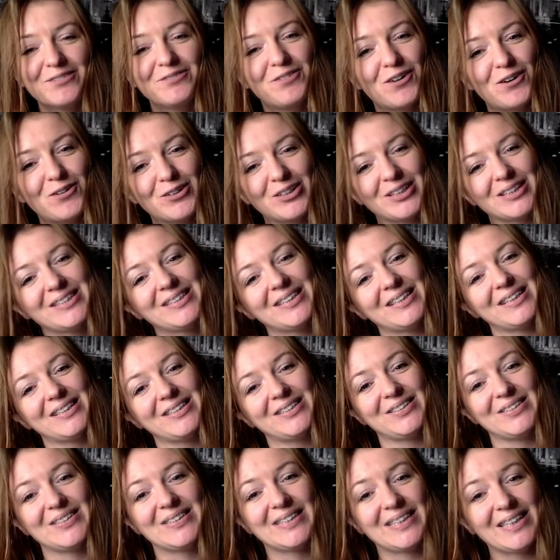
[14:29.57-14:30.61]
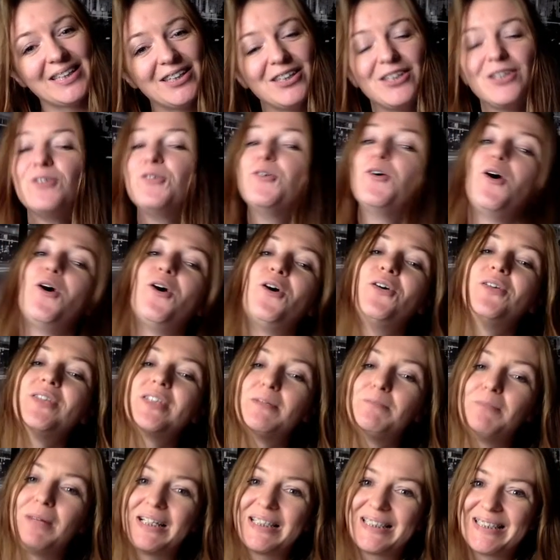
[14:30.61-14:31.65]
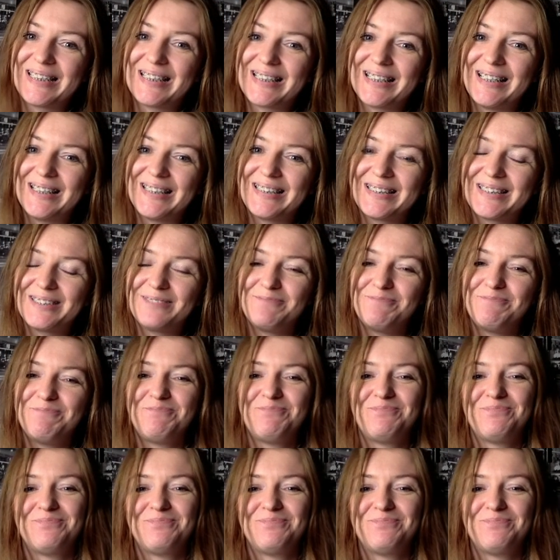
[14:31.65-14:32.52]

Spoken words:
forward to seeing you on the masterclass.